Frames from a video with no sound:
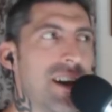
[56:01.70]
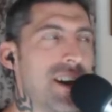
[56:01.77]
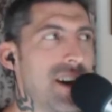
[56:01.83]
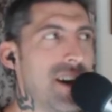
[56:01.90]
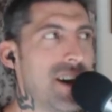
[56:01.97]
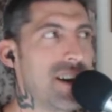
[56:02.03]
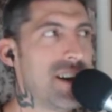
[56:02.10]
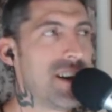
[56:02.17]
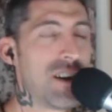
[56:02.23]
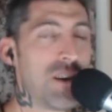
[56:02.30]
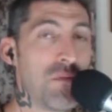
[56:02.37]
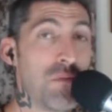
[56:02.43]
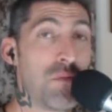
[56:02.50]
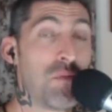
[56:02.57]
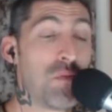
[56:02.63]
And
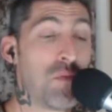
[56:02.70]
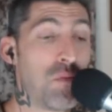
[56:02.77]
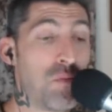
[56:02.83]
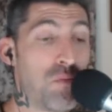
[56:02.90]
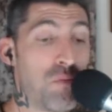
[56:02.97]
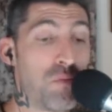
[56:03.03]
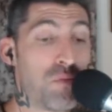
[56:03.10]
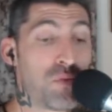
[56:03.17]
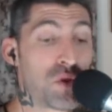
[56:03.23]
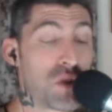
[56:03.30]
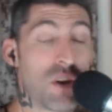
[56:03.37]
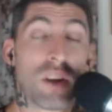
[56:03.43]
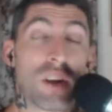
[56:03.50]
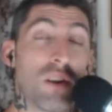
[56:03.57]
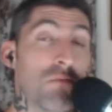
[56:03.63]
I'm
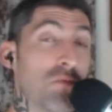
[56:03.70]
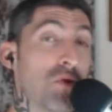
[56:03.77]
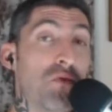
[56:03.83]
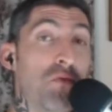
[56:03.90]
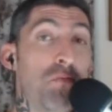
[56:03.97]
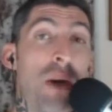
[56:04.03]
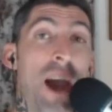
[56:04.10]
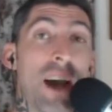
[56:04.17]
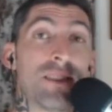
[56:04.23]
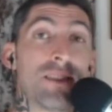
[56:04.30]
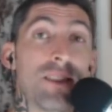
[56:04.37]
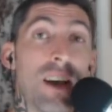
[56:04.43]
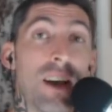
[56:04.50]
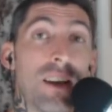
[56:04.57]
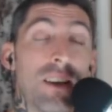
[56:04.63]
starting to move past
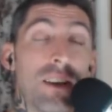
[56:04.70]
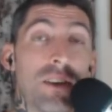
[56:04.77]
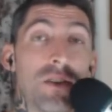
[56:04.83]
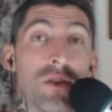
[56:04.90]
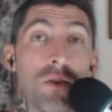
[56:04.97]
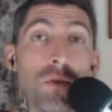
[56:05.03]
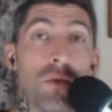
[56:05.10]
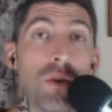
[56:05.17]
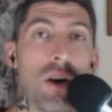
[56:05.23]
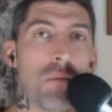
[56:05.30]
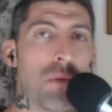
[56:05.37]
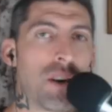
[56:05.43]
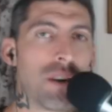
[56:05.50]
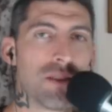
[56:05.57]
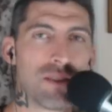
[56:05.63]
that into,
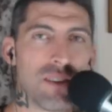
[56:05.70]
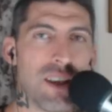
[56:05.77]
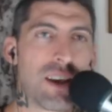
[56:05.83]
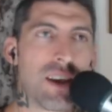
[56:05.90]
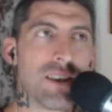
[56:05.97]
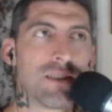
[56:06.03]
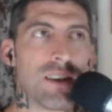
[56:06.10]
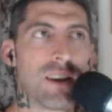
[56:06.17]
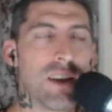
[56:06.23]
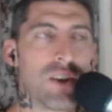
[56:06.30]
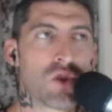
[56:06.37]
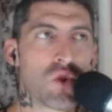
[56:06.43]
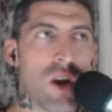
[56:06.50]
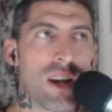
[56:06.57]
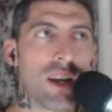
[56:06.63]
because like I said, I
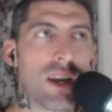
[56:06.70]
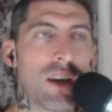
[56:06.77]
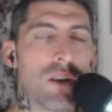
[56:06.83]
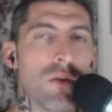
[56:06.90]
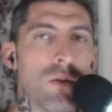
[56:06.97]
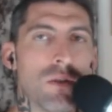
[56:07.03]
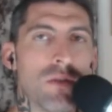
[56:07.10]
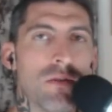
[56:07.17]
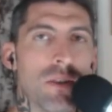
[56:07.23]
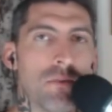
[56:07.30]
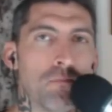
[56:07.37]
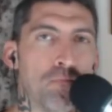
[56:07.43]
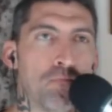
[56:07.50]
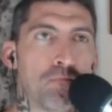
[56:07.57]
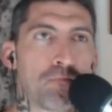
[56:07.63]
tried to get a hold of him.
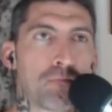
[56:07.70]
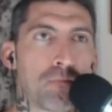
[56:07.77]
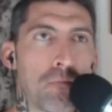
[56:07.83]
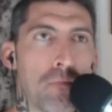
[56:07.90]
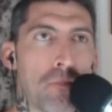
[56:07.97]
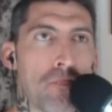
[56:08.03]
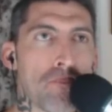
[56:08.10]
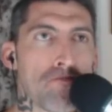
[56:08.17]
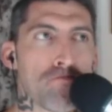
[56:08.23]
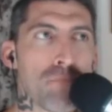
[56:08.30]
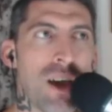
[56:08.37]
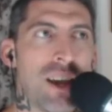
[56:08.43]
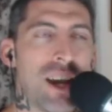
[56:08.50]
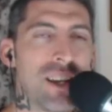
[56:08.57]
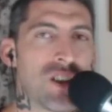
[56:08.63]

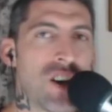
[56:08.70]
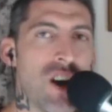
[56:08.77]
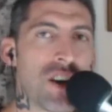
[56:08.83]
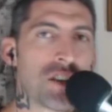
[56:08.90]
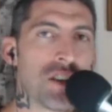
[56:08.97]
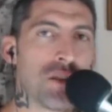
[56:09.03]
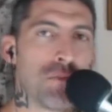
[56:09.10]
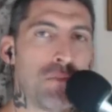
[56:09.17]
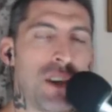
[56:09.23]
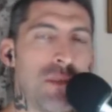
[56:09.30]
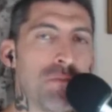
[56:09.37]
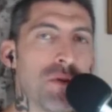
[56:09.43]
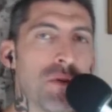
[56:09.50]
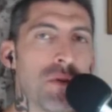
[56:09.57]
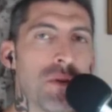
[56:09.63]
And I talked to the
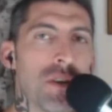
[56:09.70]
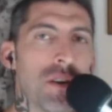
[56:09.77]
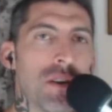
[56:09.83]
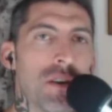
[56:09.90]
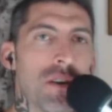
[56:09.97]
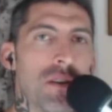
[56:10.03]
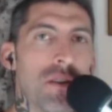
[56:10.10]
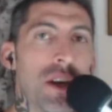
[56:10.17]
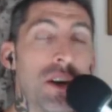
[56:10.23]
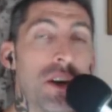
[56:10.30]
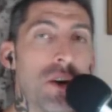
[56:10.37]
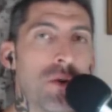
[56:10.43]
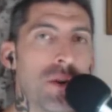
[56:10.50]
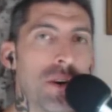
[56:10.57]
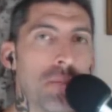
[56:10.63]
people that
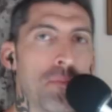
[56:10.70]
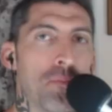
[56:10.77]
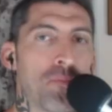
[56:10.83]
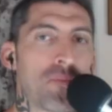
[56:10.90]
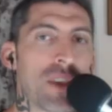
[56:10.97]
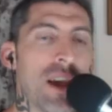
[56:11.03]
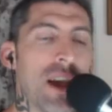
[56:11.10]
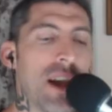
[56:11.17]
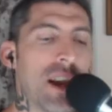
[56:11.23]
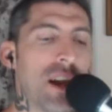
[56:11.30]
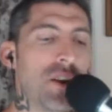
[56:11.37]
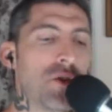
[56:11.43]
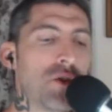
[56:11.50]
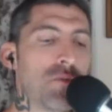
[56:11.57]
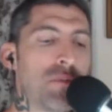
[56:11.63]
know him. And I
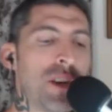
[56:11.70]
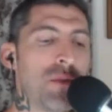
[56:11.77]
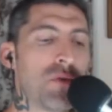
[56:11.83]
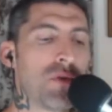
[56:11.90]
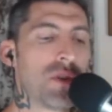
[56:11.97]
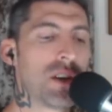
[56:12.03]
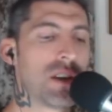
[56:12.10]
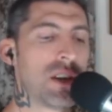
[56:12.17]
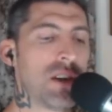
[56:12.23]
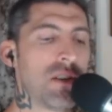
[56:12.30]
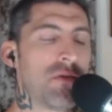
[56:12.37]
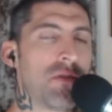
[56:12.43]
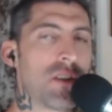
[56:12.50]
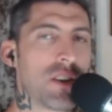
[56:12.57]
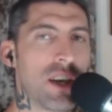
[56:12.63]
know the people that he
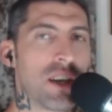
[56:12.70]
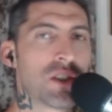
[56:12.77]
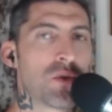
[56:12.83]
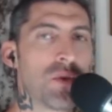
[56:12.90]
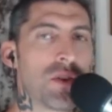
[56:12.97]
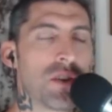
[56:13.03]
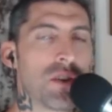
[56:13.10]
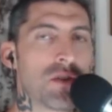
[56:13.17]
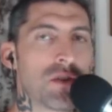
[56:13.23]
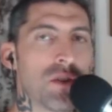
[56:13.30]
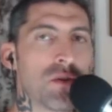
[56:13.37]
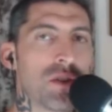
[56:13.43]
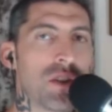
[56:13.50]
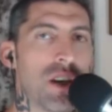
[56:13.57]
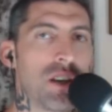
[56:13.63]
affiliates with and
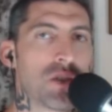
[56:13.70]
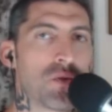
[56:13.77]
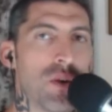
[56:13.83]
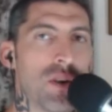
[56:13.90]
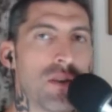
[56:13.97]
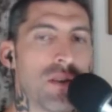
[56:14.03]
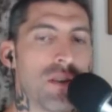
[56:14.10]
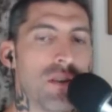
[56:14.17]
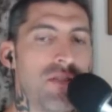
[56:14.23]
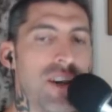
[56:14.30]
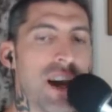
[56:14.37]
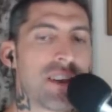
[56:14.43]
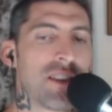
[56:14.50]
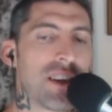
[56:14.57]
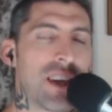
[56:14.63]
associates with. And the
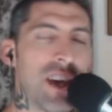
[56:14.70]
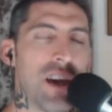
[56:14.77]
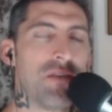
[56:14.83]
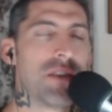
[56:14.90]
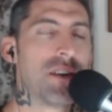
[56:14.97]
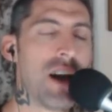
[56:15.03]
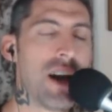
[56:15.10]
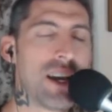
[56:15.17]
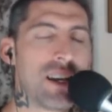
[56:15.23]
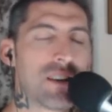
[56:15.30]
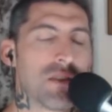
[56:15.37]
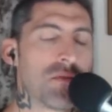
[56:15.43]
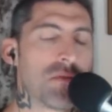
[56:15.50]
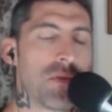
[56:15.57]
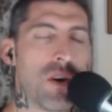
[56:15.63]
fact that Kevin Height
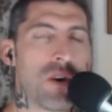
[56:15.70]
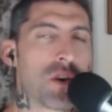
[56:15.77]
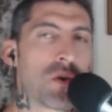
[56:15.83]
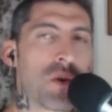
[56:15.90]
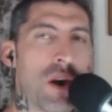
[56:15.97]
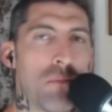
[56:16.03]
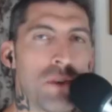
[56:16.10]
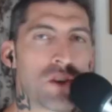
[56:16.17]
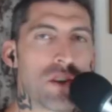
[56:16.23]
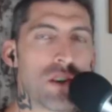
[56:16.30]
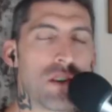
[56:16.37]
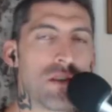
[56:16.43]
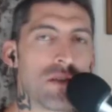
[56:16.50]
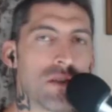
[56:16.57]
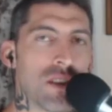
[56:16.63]
of Heart Cry
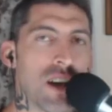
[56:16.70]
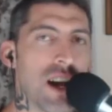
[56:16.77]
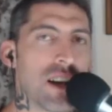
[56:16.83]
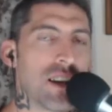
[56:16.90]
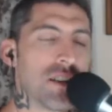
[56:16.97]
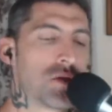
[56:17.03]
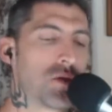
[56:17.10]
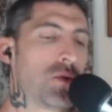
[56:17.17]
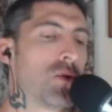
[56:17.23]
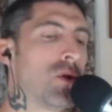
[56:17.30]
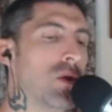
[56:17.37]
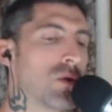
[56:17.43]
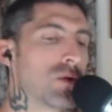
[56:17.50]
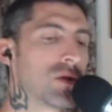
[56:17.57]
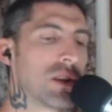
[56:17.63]
Missionary Society is so
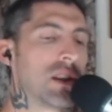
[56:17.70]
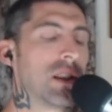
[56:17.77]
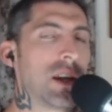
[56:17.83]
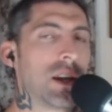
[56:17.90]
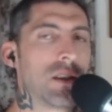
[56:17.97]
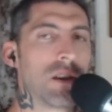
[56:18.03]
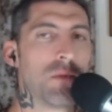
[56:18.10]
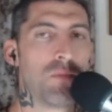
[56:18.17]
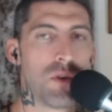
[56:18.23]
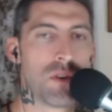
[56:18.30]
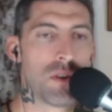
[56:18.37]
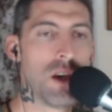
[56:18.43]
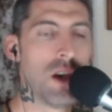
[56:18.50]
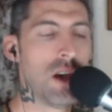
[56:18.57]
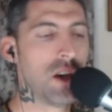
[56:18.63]
closely linked up with
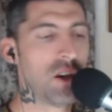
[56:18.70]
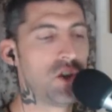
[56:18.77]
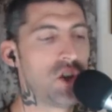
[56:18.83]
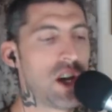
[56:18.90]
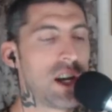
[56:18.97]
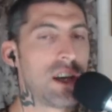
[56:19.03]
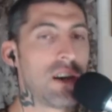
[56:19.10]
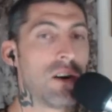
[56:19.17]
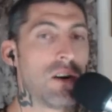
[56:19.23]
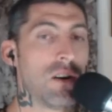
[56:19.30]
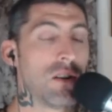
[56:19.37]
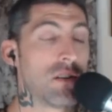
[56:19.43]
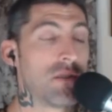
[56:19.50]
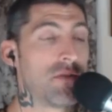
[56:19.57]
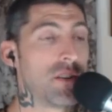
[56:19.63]
J.D.
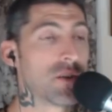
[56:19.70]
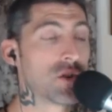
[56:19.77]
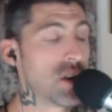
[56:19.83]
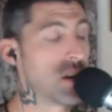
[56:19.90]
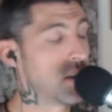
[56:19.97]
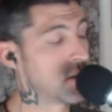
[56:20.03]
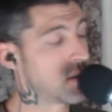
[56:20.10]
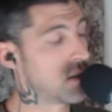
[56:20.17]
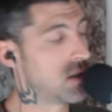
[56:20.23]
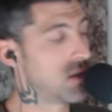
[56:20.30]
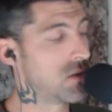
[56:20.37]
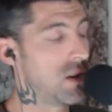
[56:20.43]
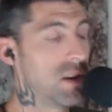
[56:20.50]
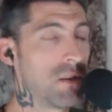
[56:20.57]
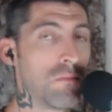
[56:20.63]
Hall and Phil Johnson
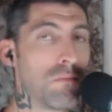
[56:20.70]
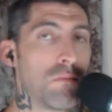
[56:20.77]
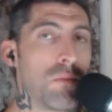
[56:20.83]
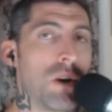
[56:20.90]
and